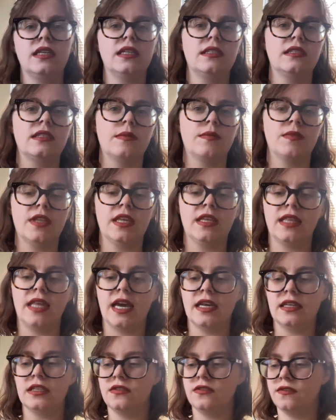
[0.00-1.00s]
is something
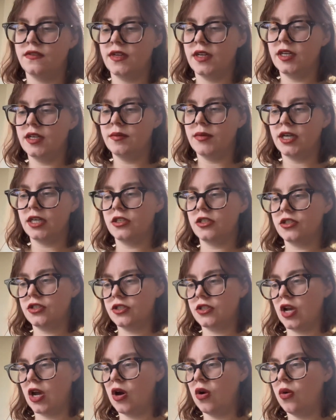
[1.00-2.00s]
that is very much
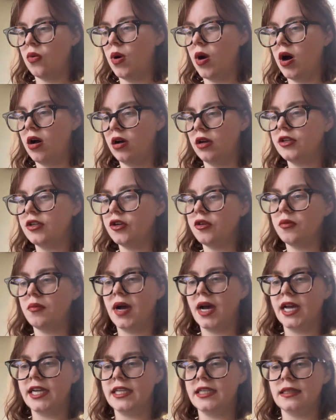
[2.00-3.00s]
so on your
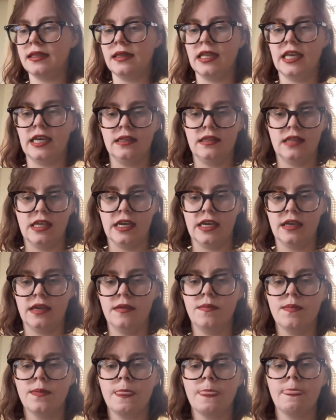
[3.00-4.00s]
mind
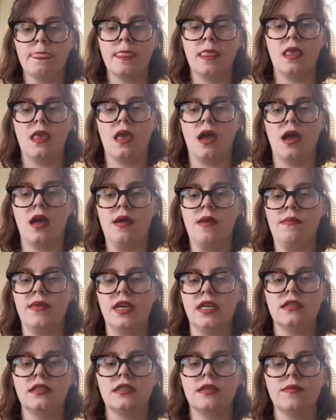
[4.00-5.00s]
lately.
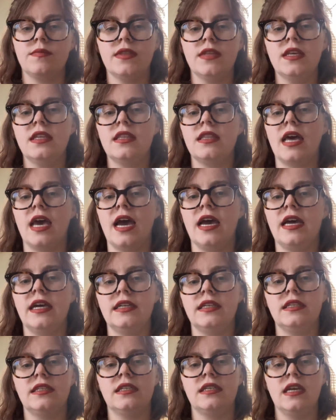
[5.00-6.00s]
It's something
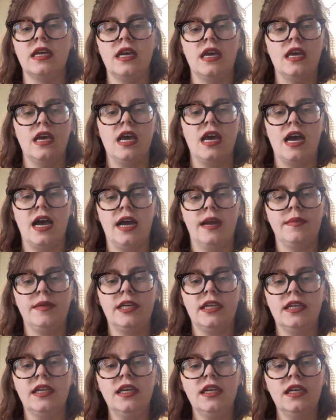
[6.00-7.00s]
that I'm
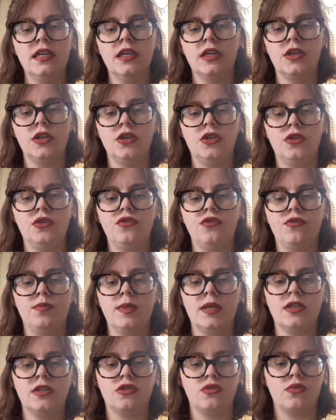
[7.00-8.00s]
getting, you've
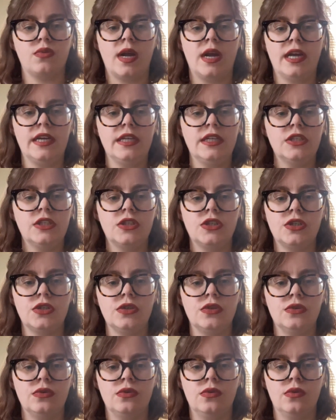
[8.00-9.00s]
been trying
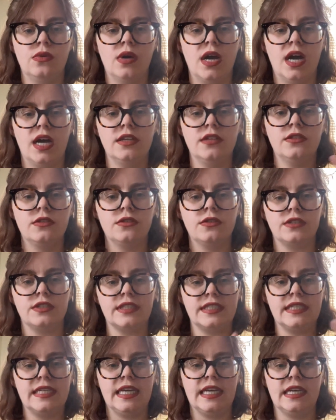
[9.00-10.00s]
to
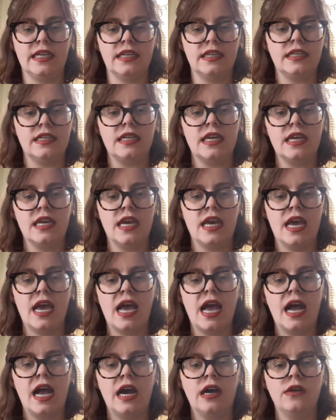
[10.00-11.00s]
understand
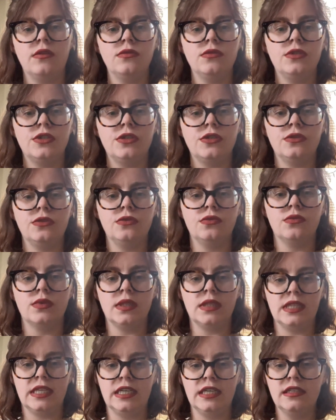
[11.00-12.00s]
how to
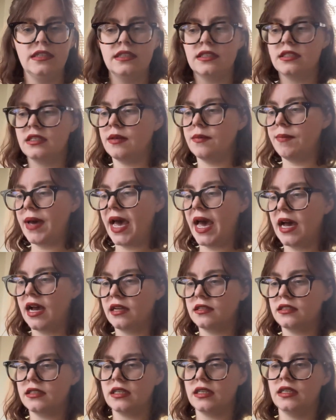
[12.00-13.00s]
release the
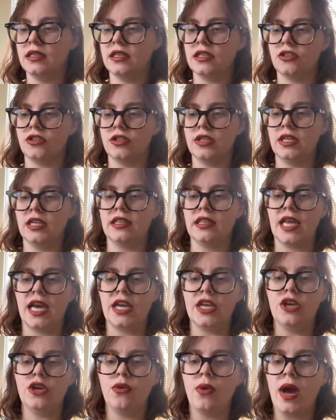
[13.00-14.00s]
past conditioning
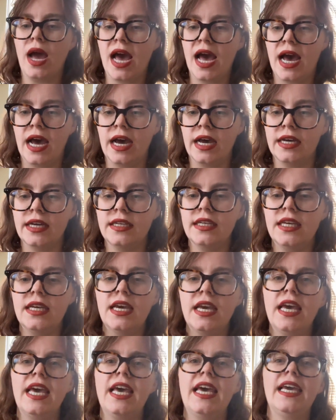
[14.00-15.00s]
that you had
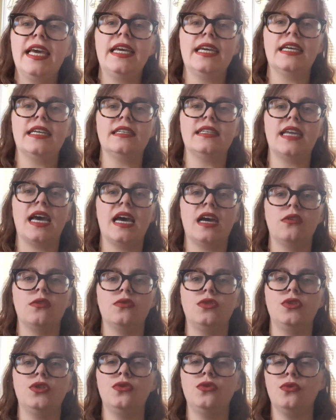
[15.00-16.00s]
and how
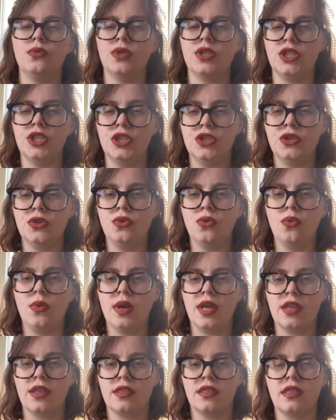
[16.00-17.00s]
to renew
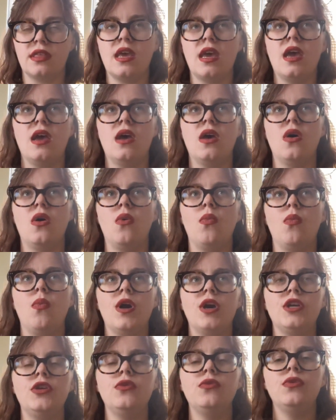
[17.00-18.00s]
with
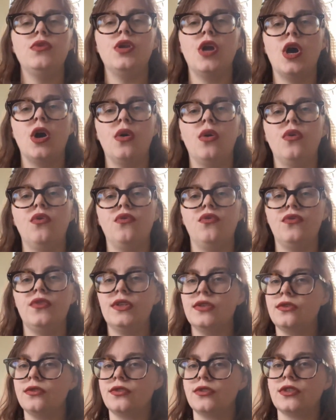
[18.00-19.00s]
what you know
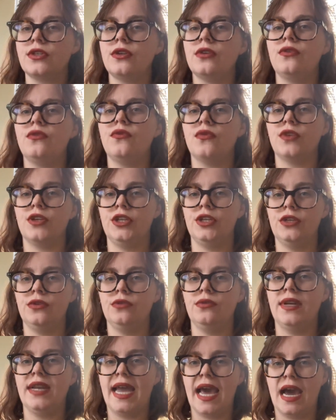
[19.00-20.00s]
feels good for you
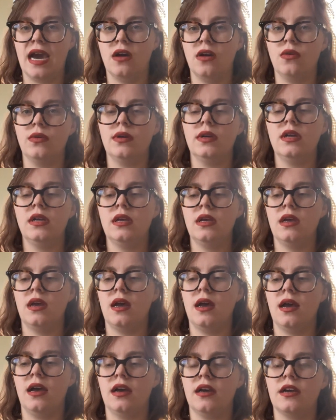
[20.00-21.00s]
now
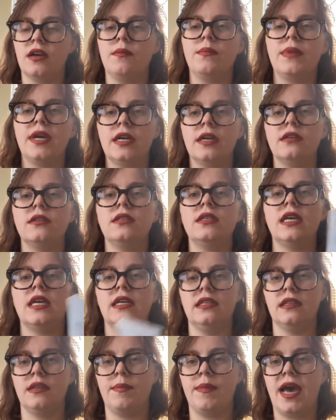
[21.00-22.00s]
compared to
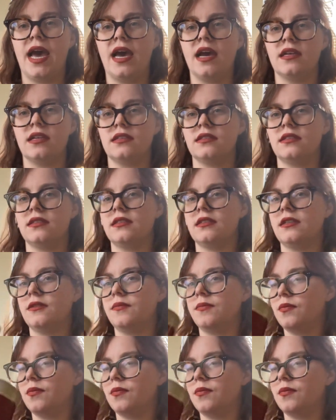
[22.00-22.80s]
in the past.